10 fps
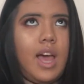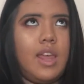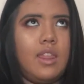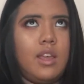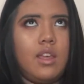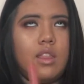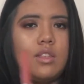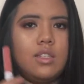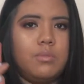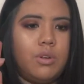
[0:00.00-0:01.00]
I think
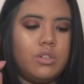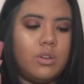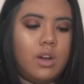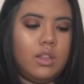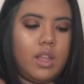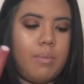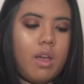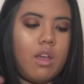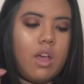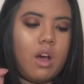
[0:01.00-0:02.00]
this is more so a lip